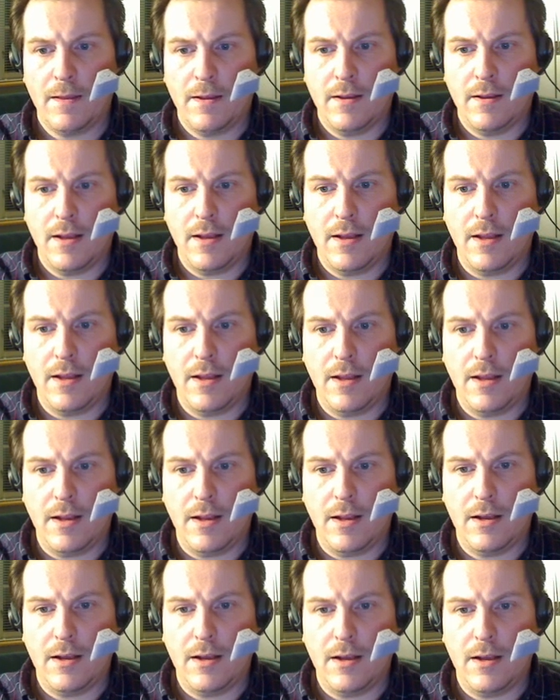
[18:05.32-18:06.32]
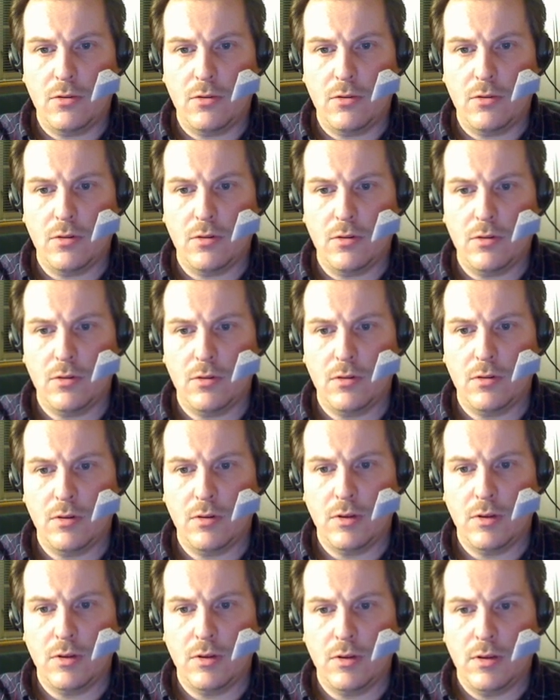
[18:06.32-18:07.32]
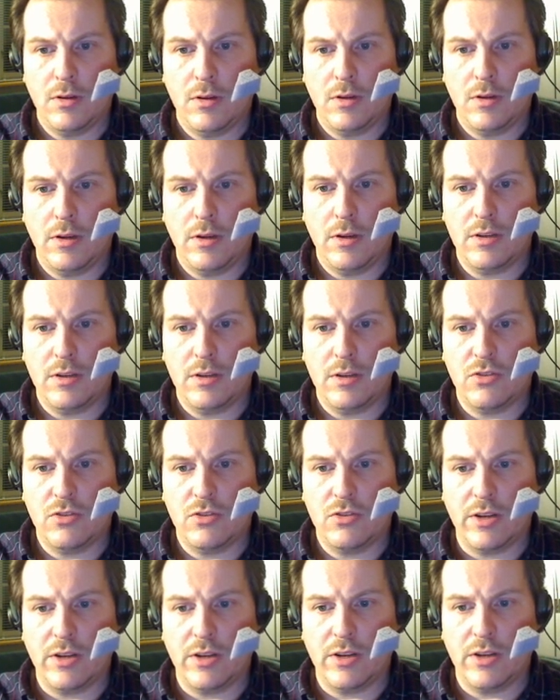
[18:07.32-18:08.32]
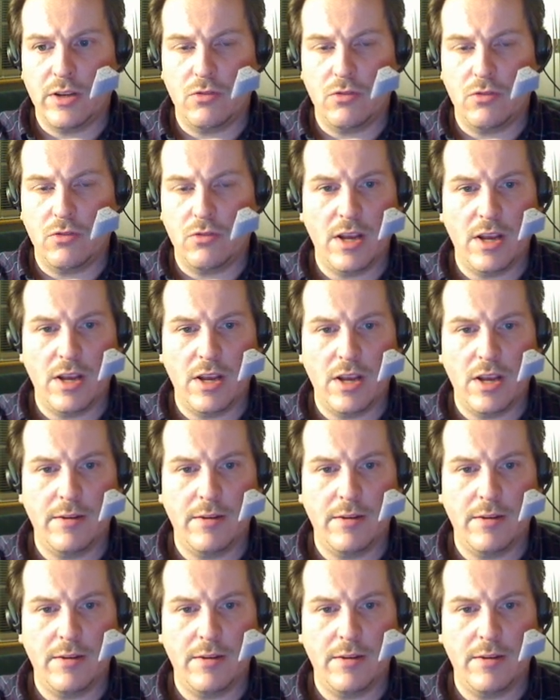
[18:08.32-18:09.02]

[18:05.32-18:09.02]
Allow. It's trying to run Java.